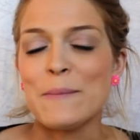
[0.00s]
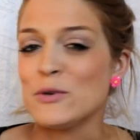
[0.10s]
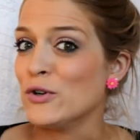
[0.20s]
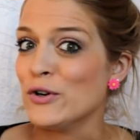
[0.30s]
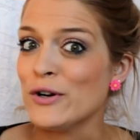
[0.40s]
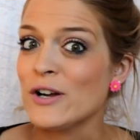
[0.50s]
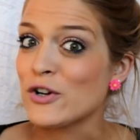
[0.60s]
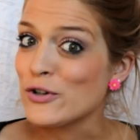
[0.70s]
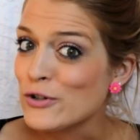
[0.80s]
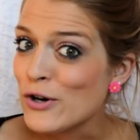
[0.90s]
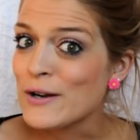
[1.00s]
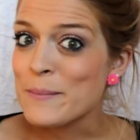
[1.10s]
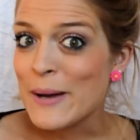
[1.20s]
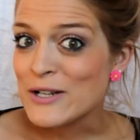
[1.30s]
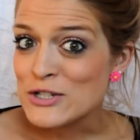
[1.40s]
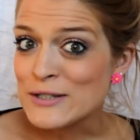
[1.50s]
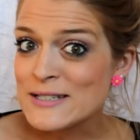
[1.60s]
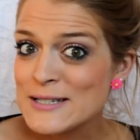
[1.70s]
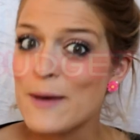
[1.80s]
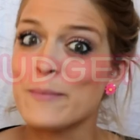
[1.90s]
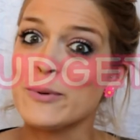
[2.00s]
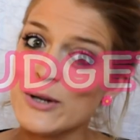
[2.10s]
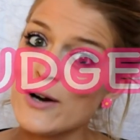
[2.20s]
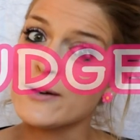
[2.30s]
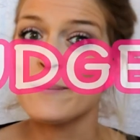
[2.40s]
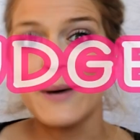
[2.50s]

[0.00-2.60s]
You know, a girl on a budget, beauty on a